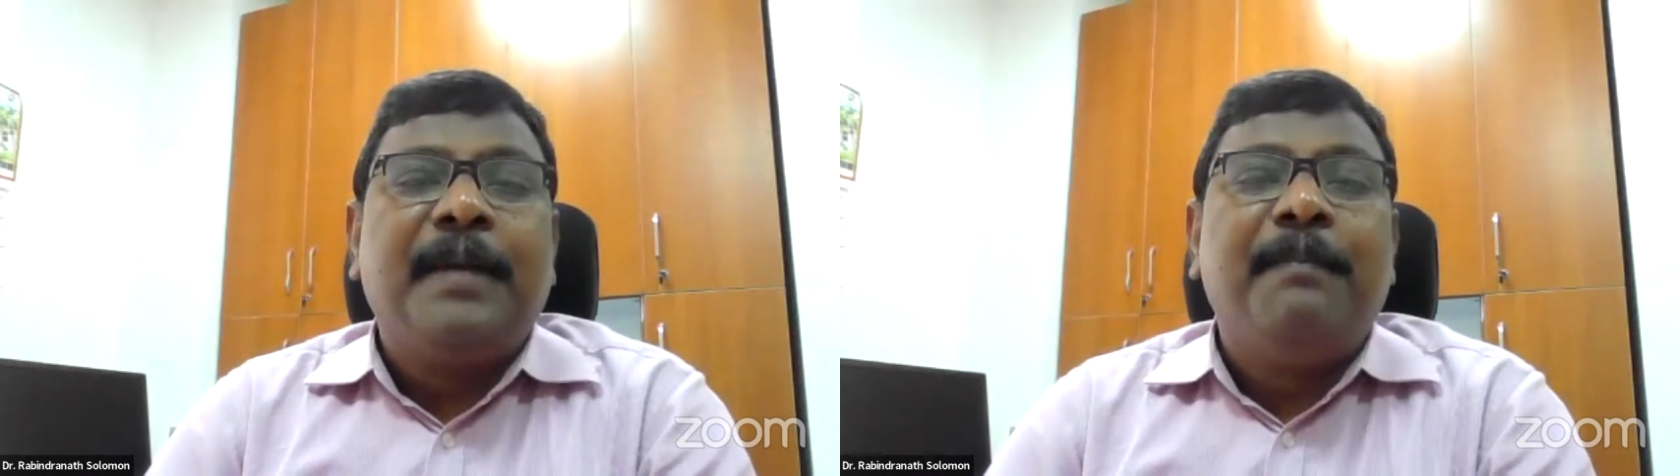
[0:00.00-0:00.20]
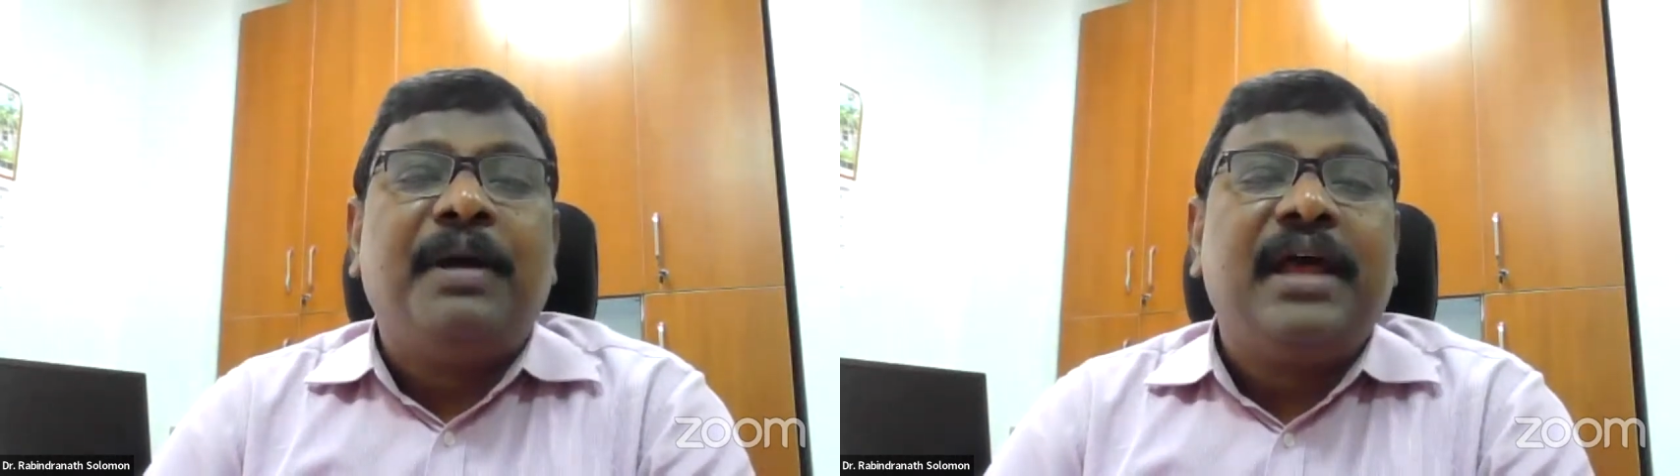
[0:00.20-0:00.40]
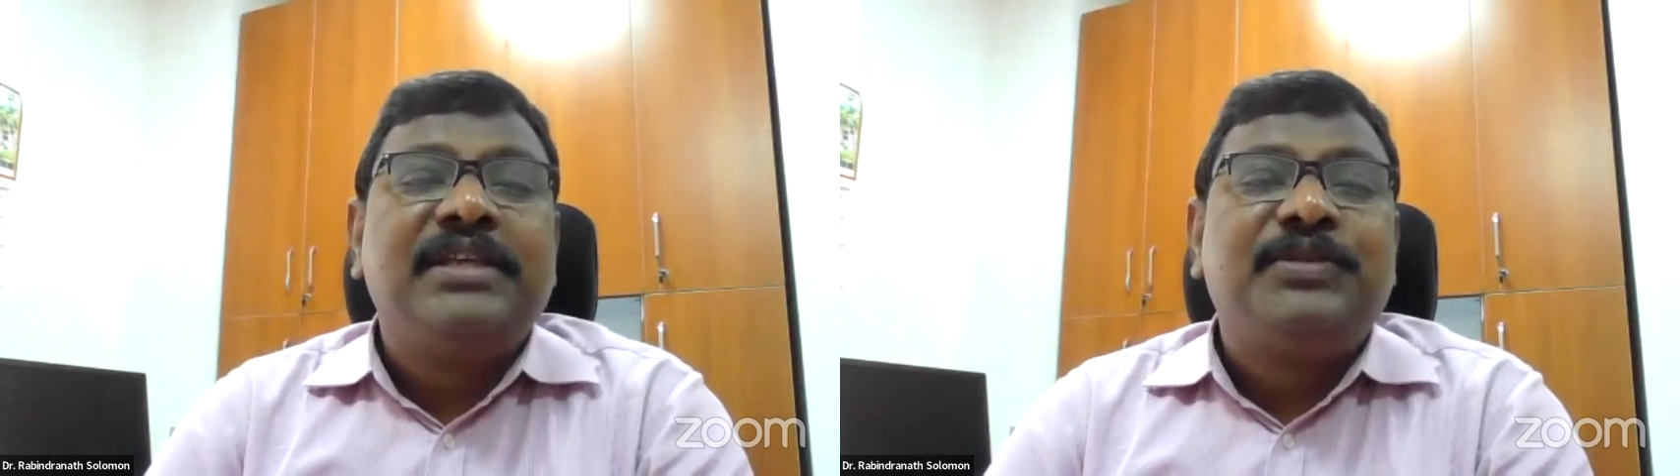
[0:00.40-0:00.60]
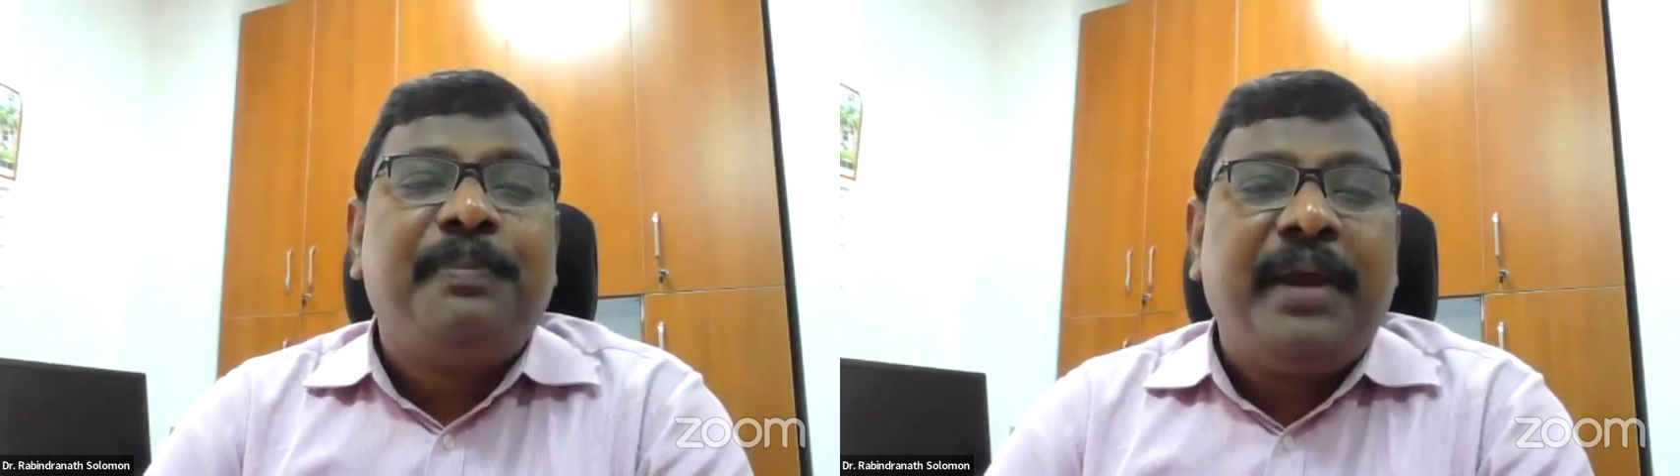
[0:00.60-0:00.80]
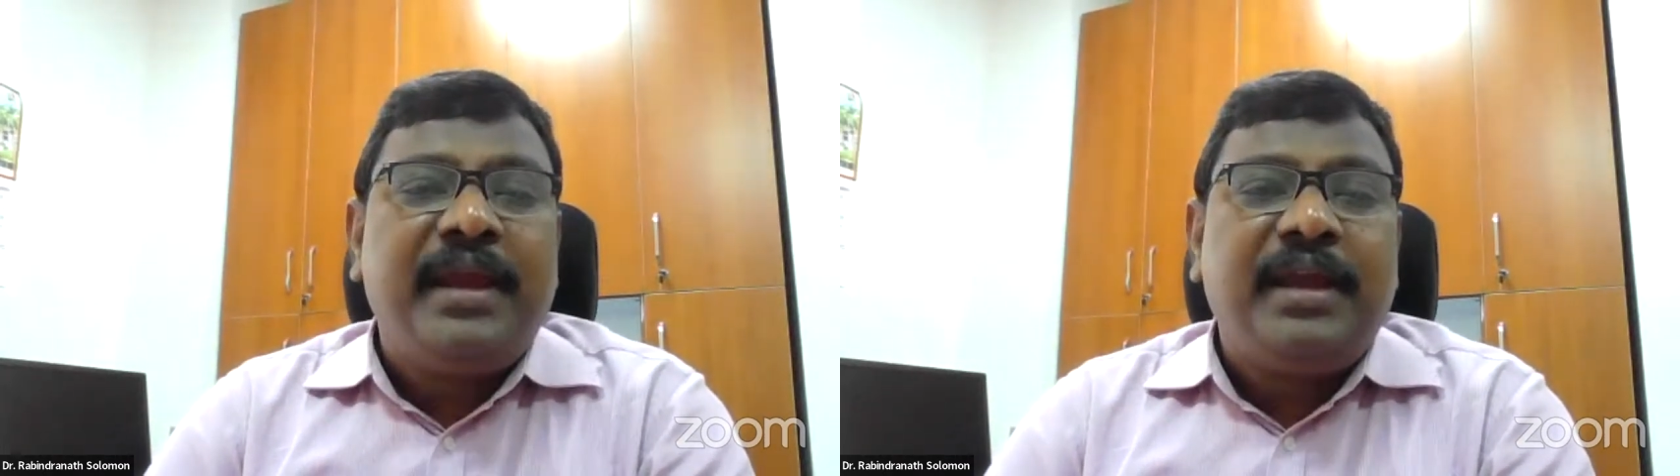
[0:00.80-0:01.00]
but has
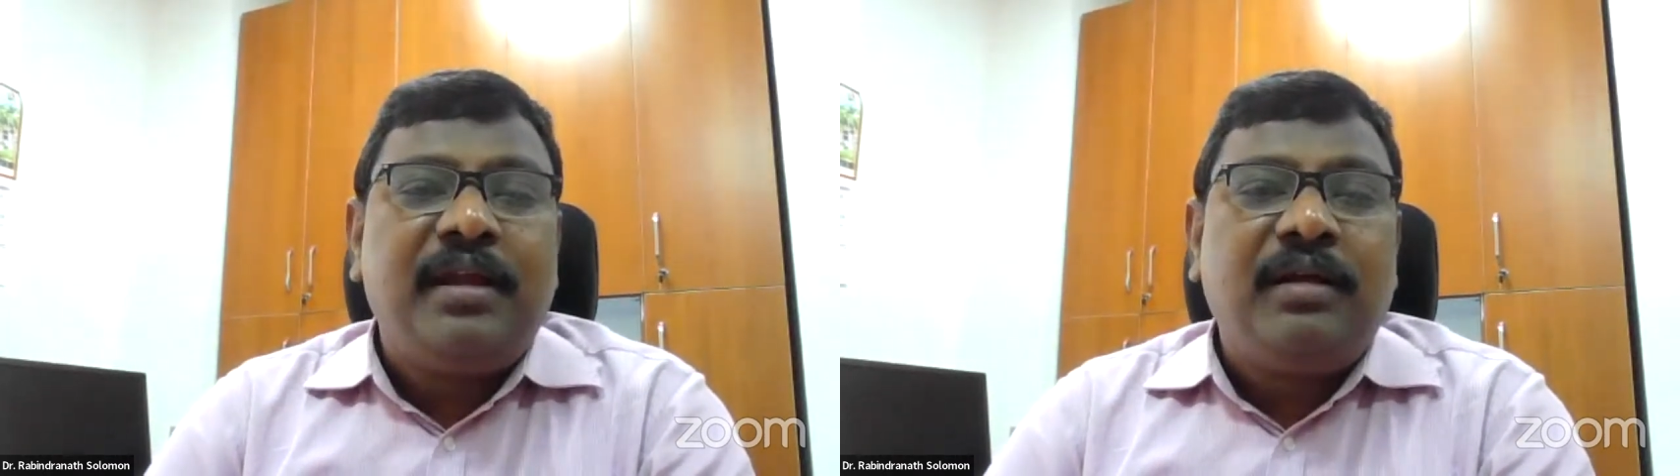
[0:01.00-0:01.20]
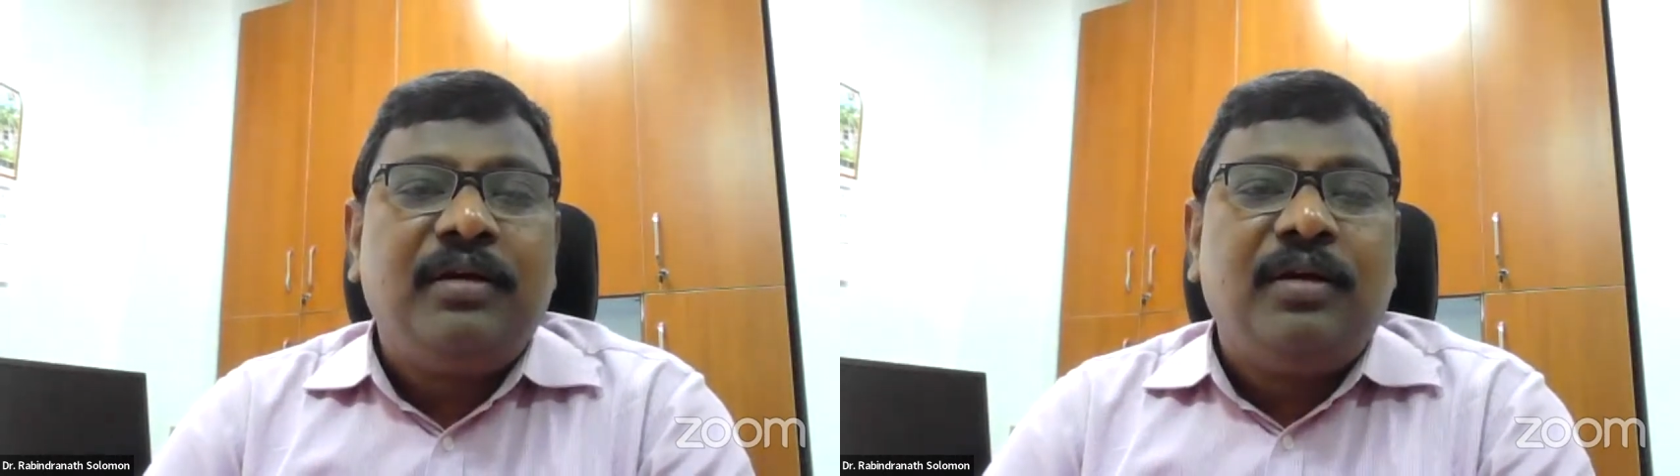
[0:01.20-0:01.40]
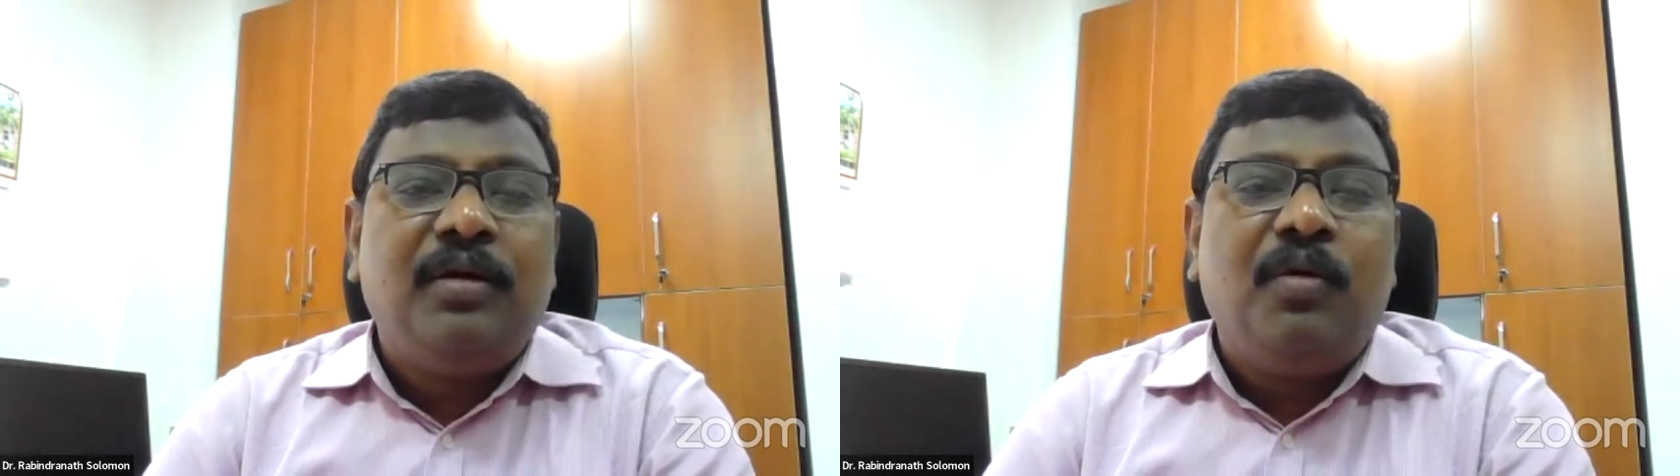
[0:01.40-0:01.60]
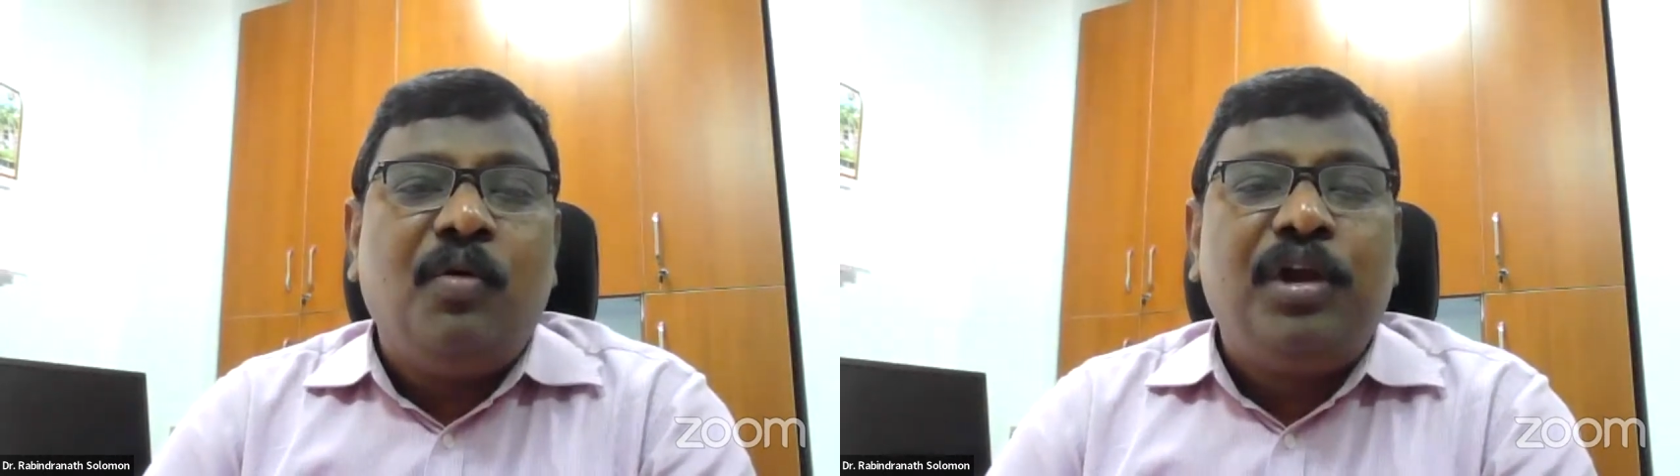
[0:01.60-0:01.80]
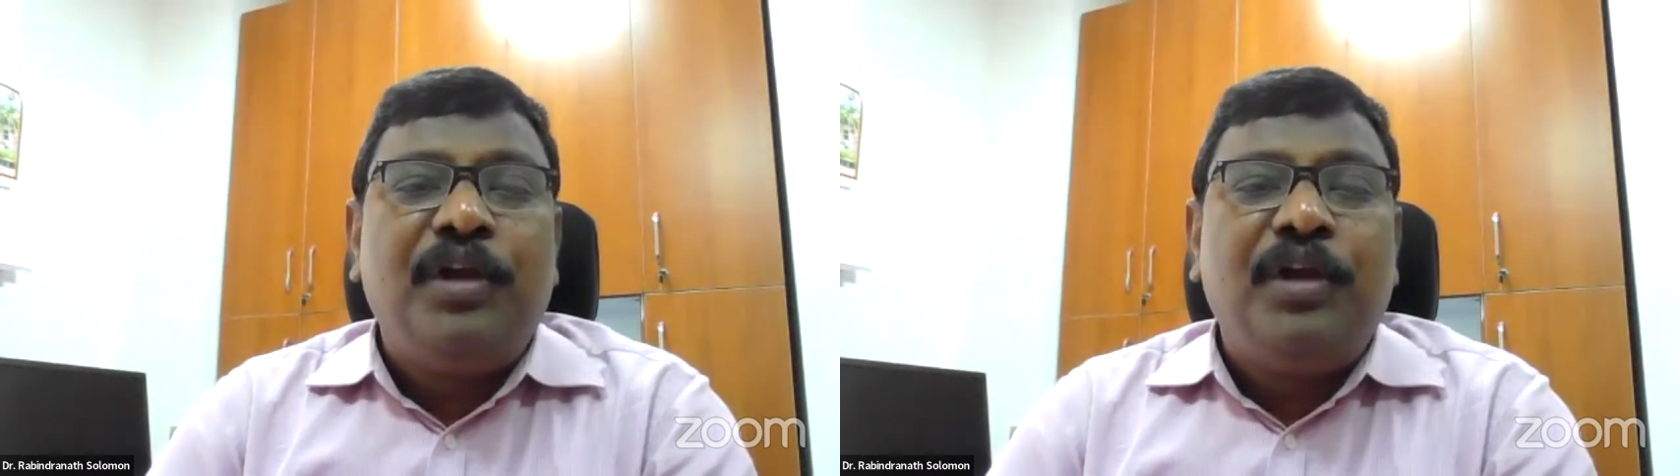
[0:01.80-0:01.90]
paid only